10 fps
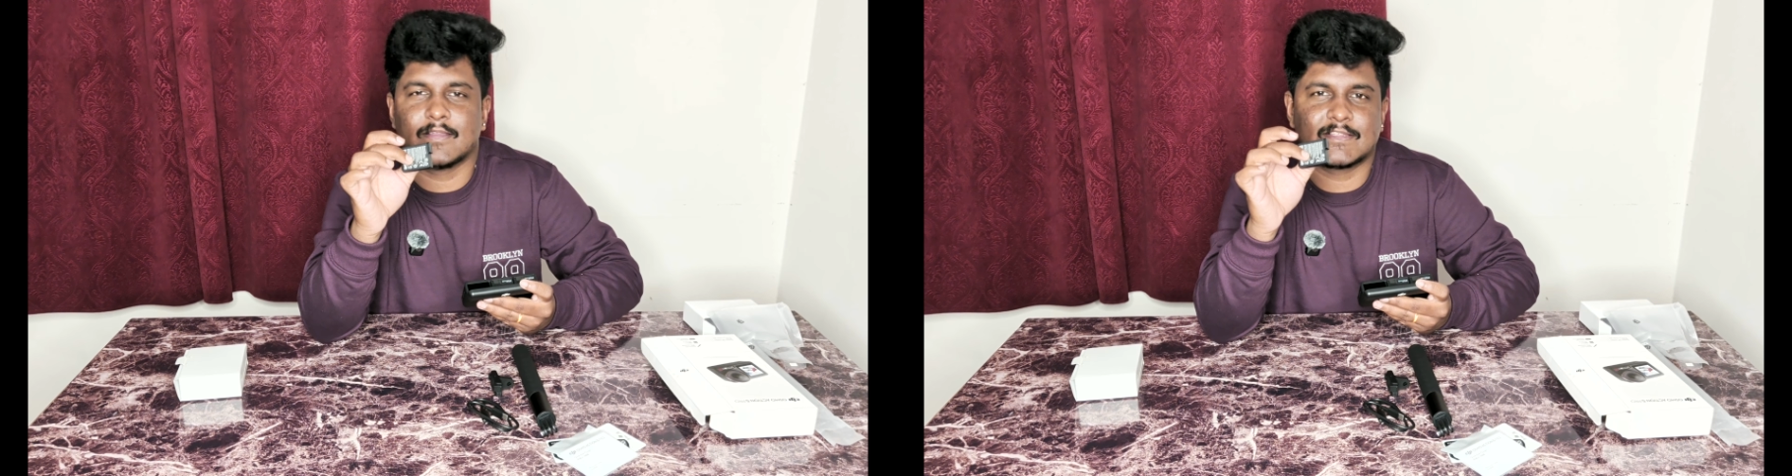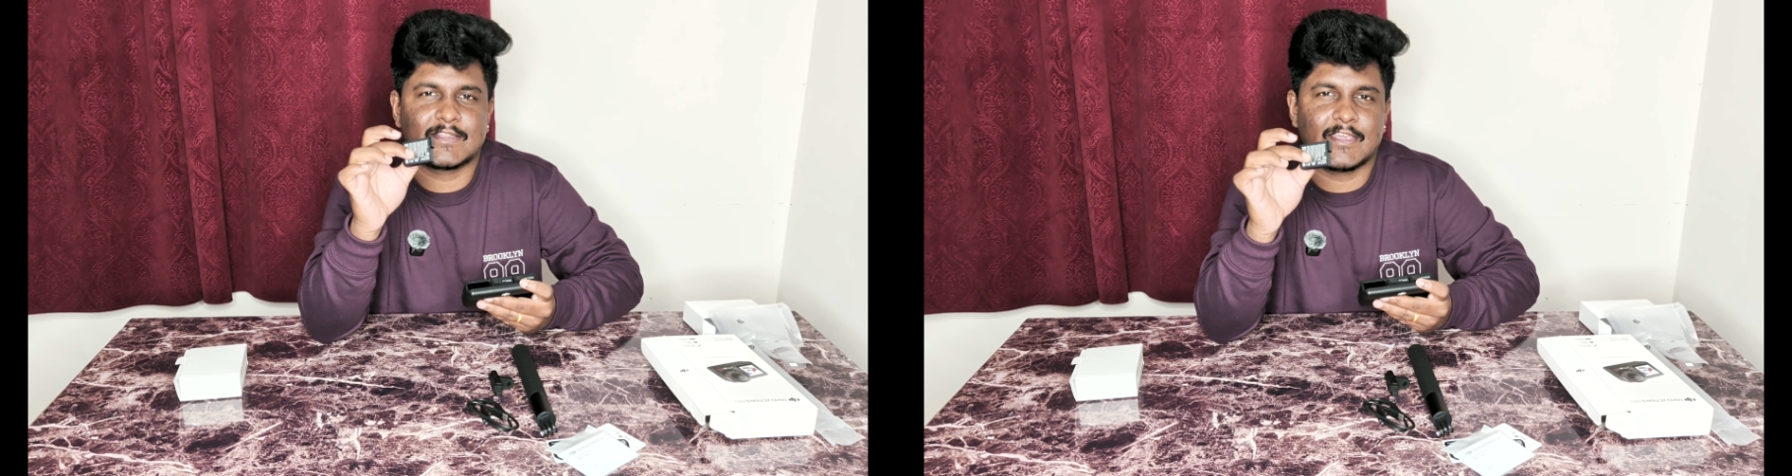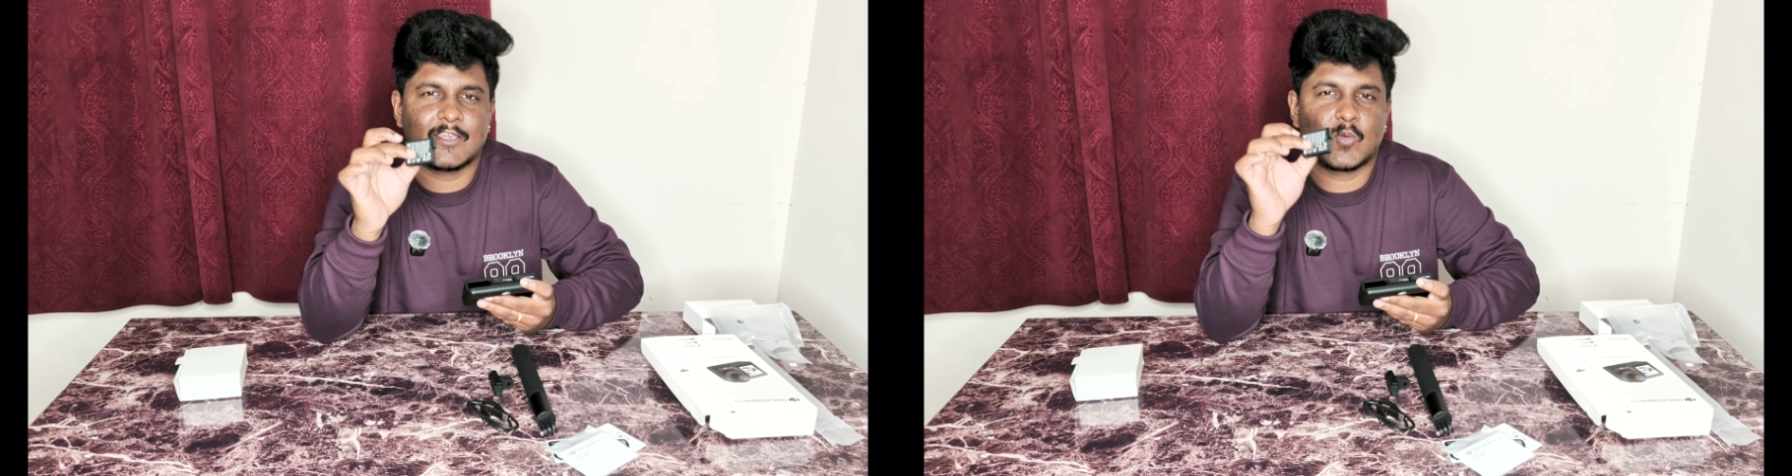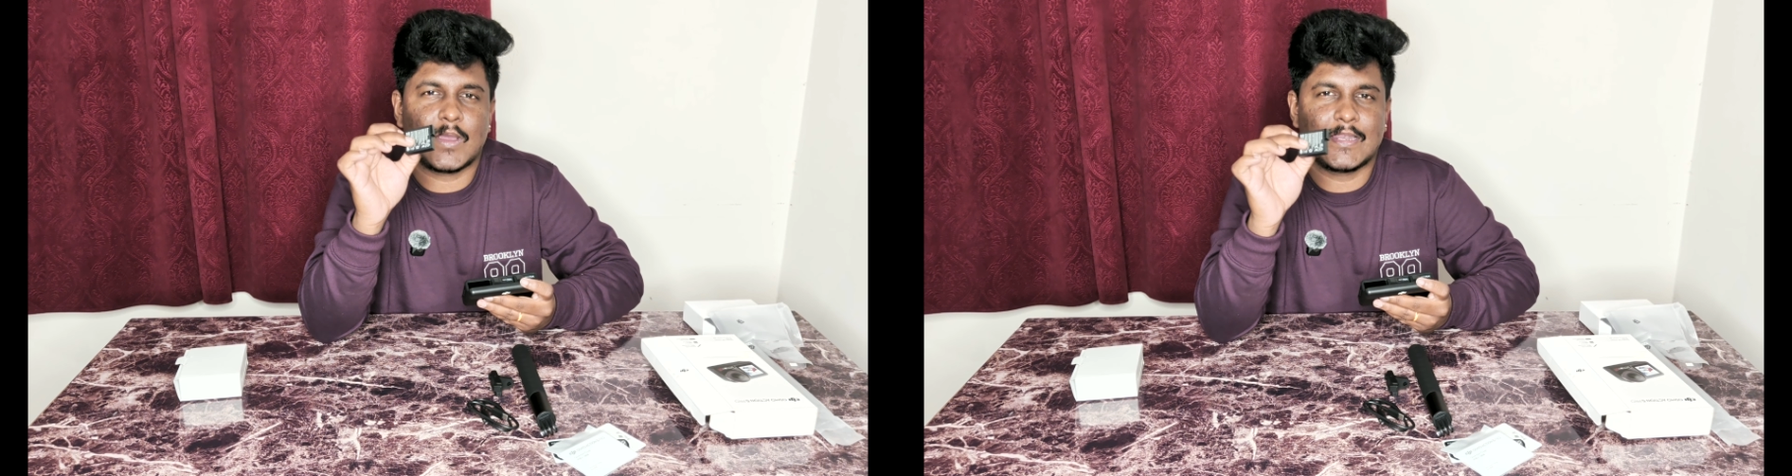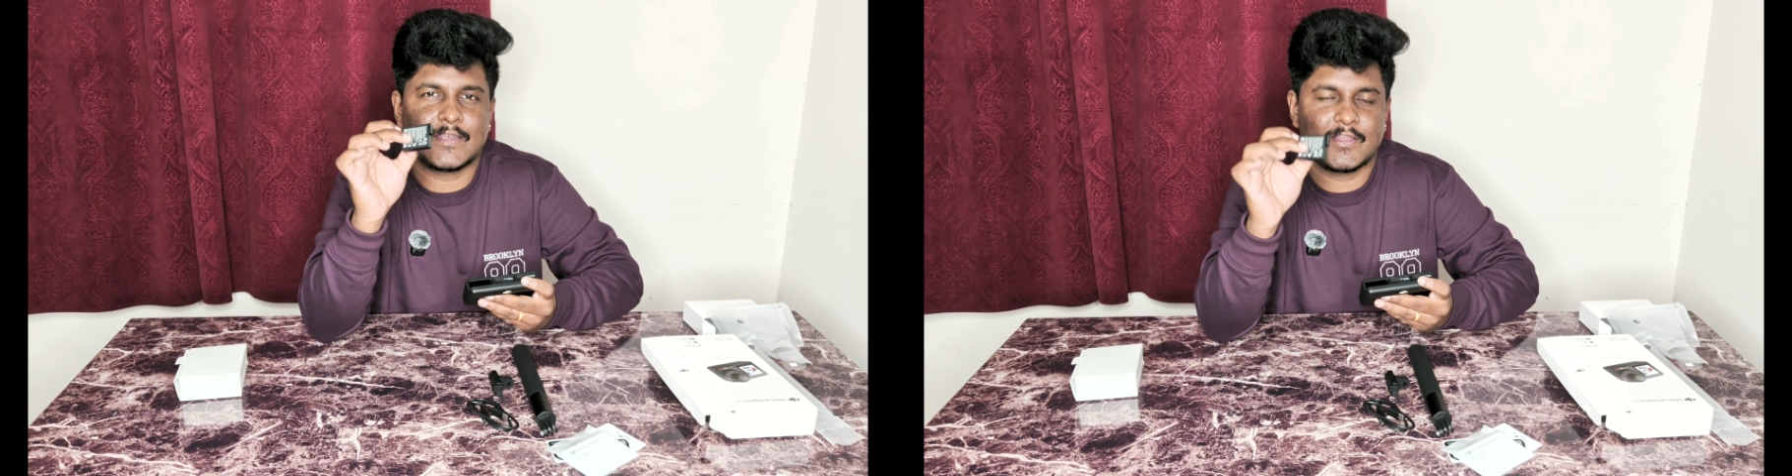is the
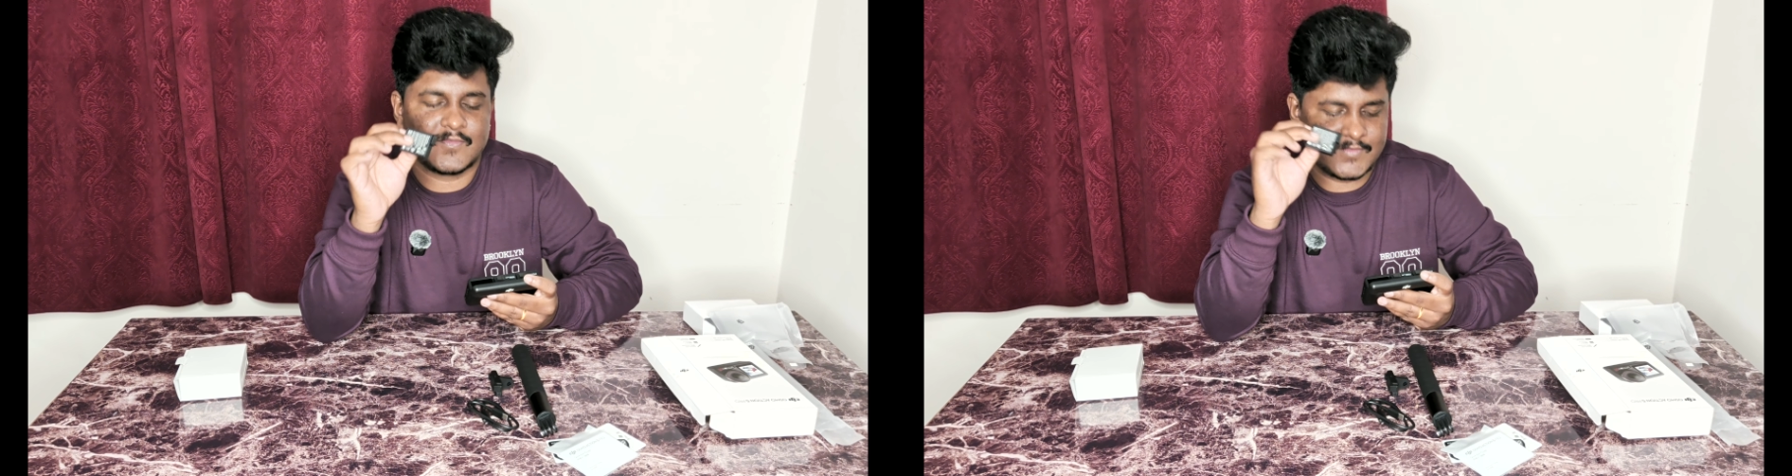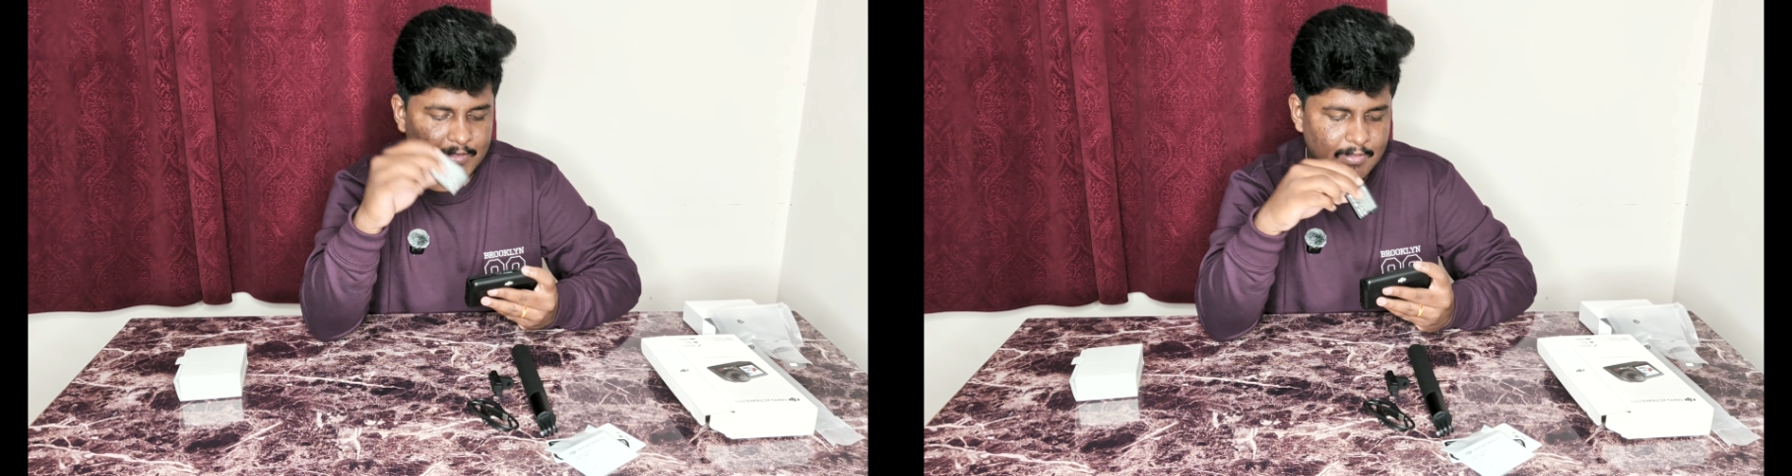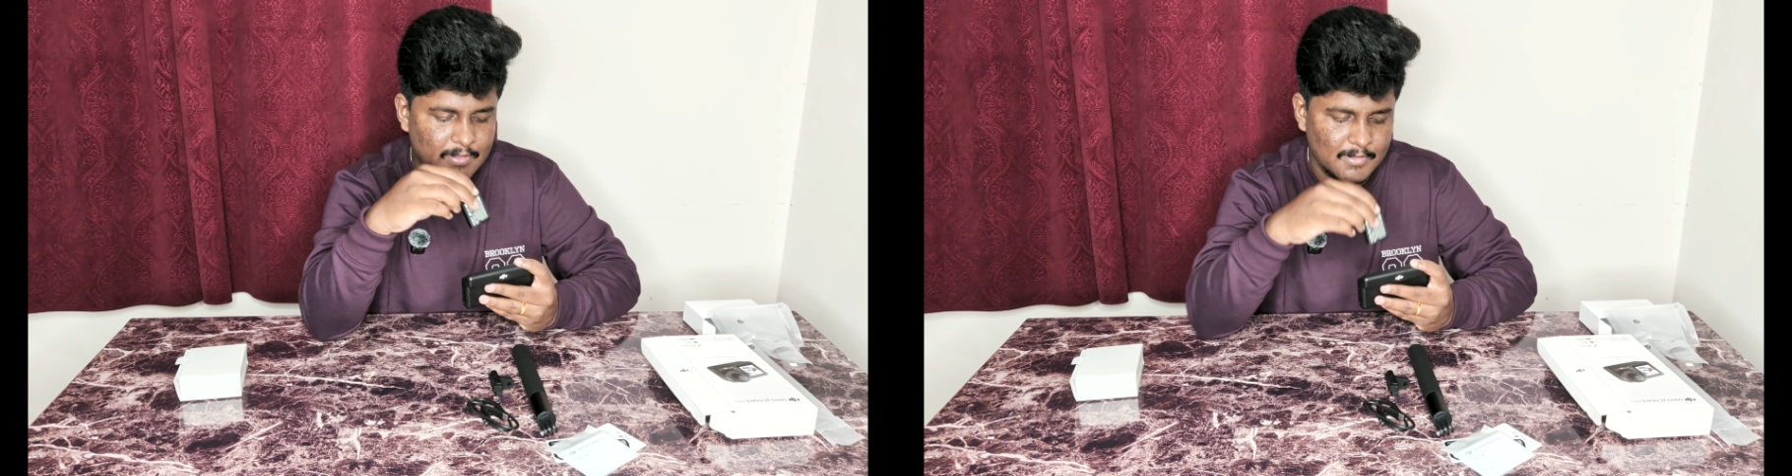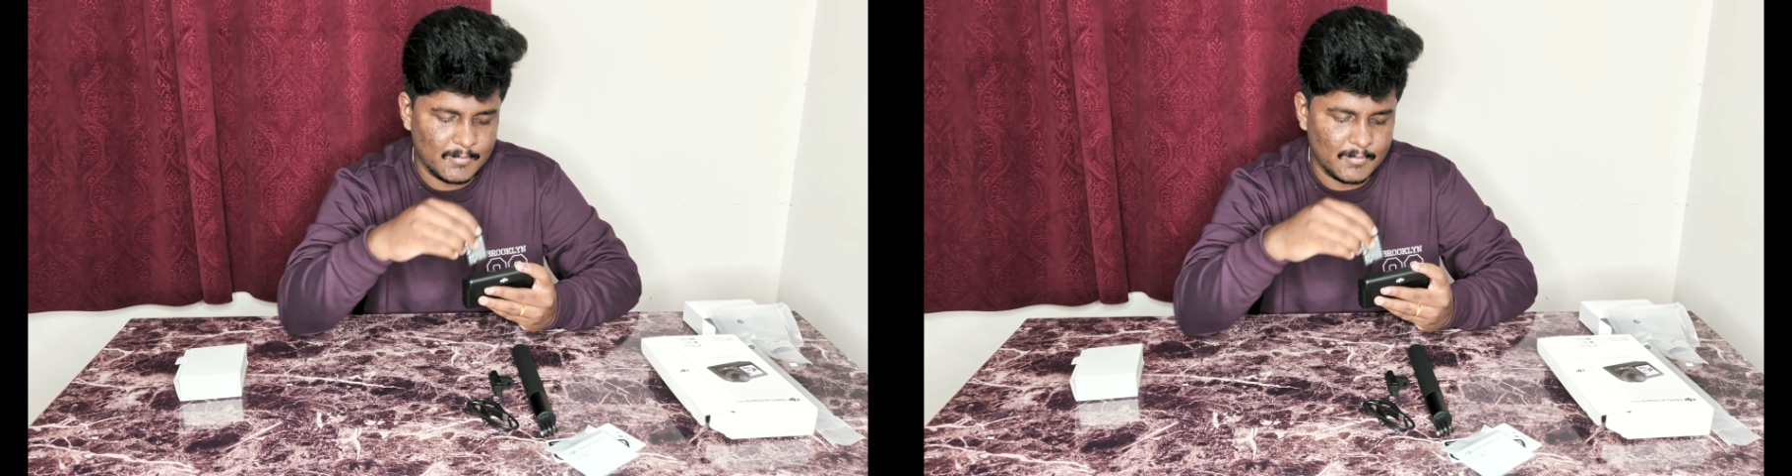quality of the